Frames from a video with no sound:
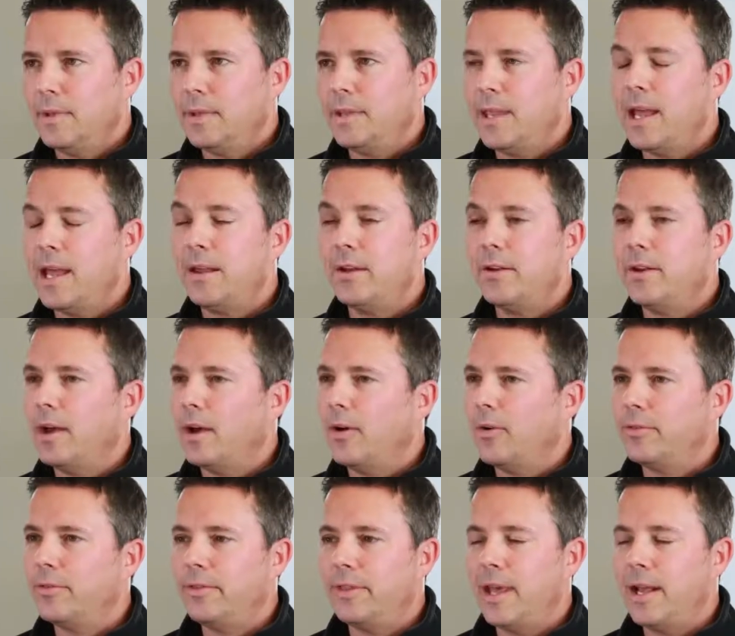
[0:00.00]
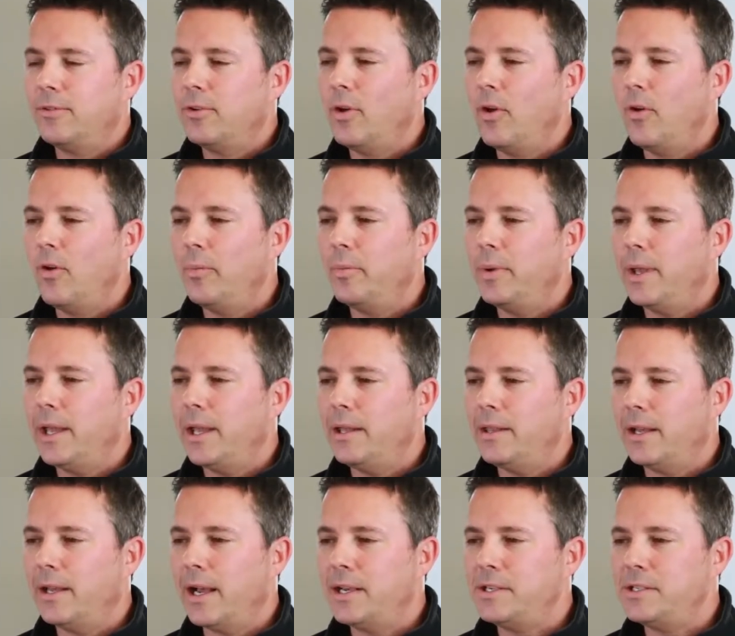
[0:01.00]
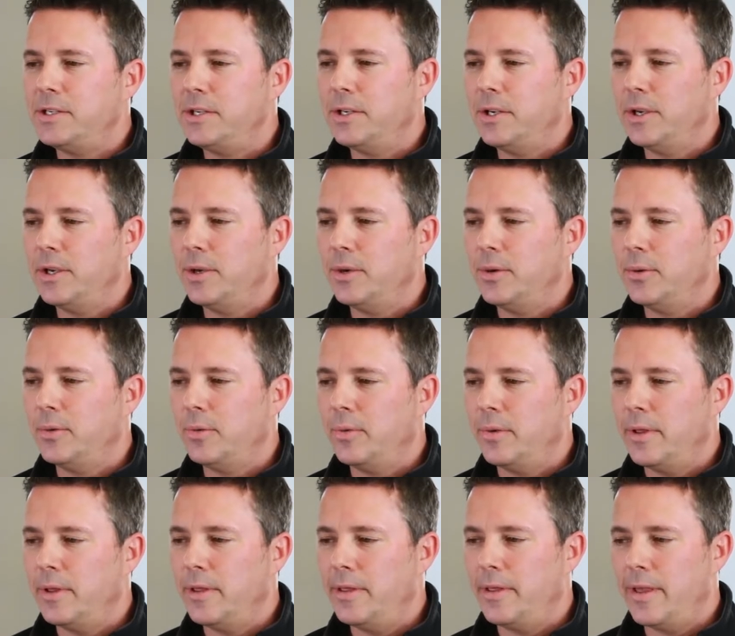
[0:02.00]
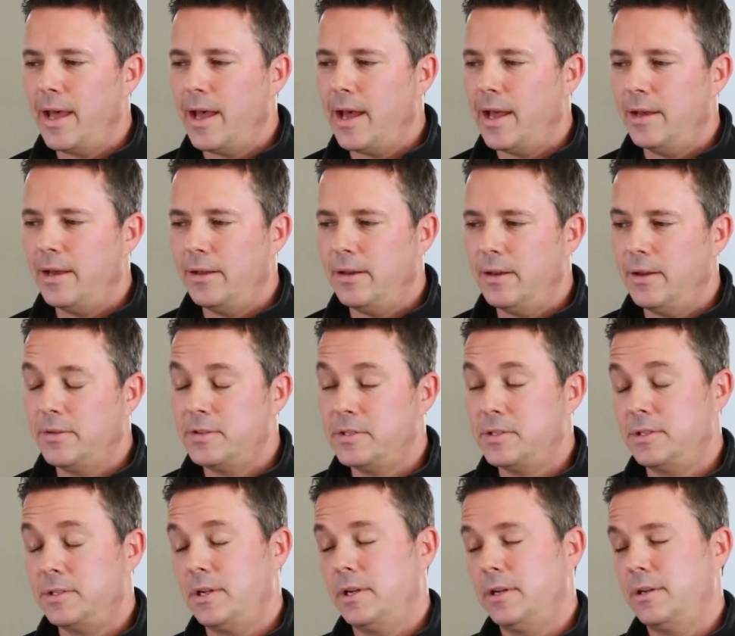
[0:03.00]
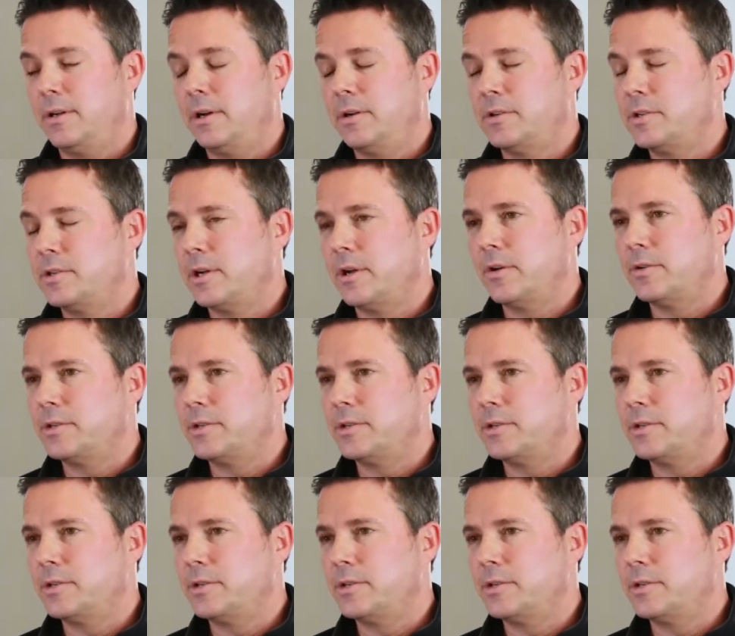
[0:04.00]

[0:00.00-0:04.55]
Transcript: They didn't know. They told me in the ICU that, this is years ago,